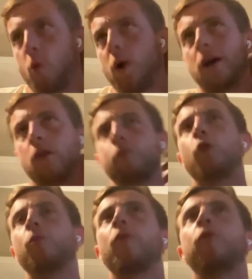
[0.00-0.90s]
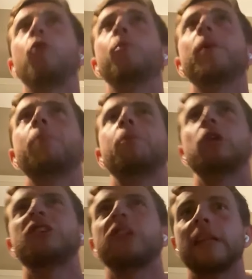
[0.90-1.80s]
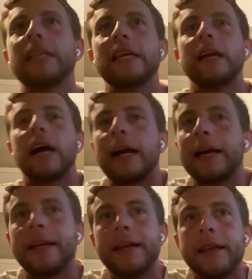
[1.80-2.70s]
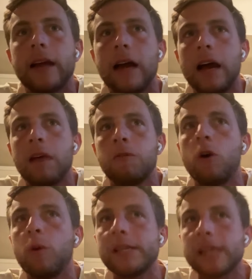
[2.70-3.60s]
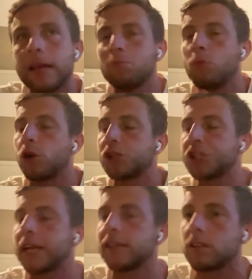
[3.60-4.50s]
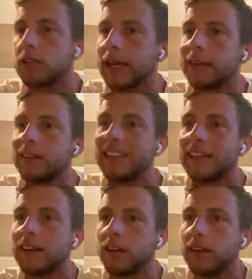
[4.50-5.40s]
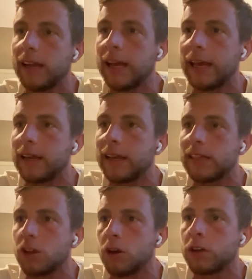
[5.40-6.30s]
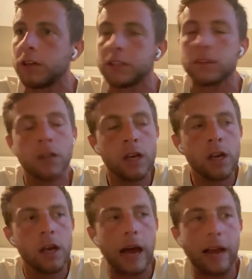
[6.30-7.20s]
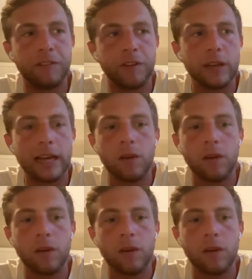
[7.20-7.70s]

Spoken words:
Well, for me personally, I've always had more chances against Sinner than I had against Alcaraz. I feel